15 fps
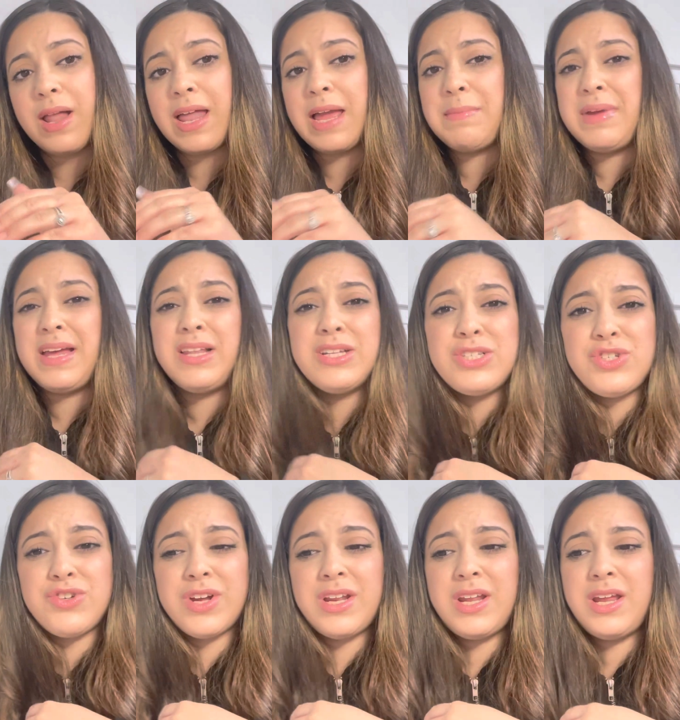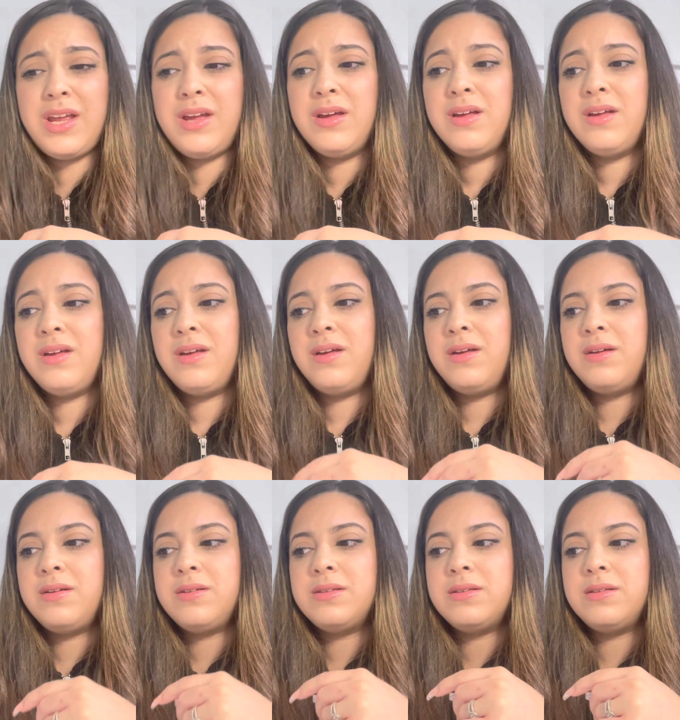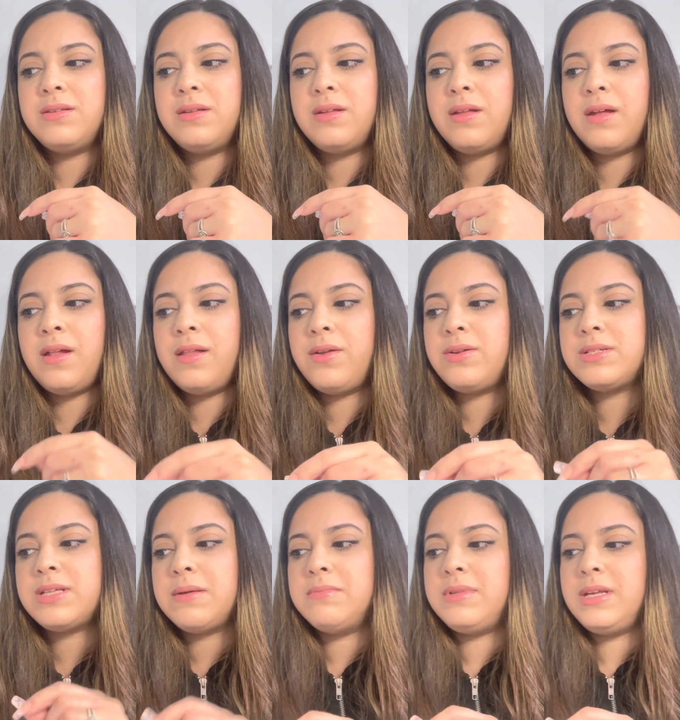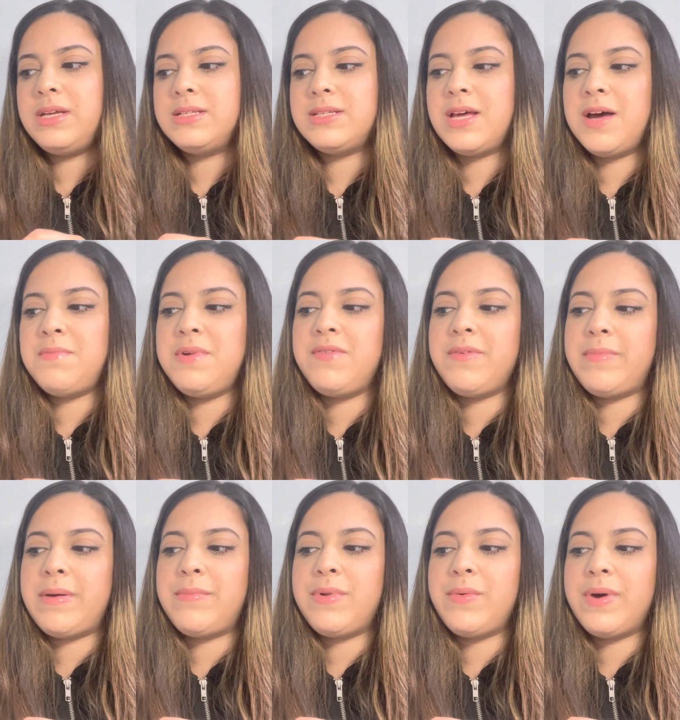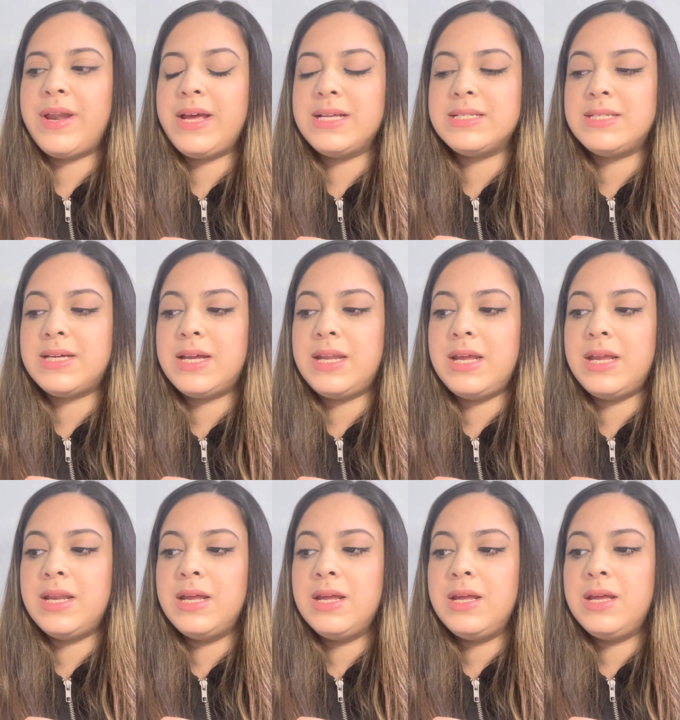illustrating a little something to help me remember what I studied,